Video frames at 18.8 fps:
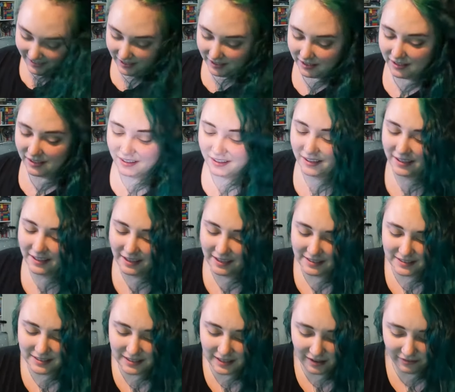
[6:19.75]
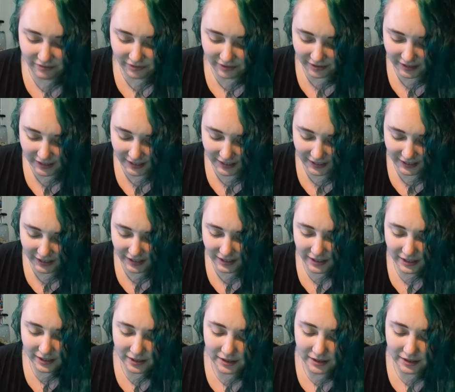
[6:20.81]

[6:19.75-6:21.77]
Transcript: Ugh, I slept for like